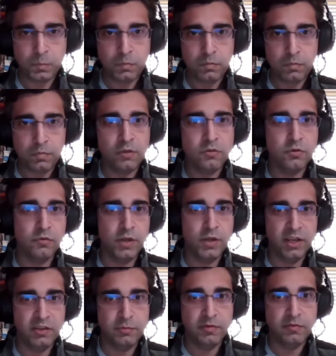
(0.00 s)
So if you
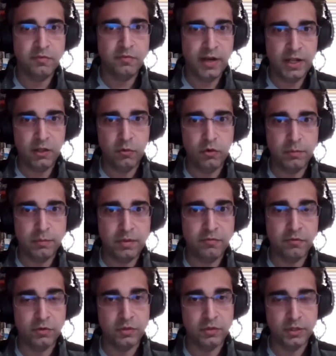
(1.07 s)
guys have been following me
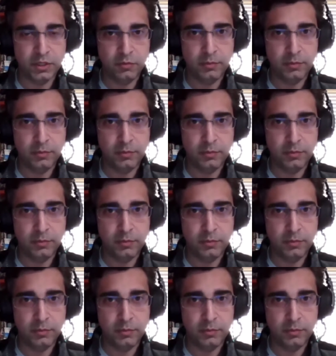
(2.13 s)
for a little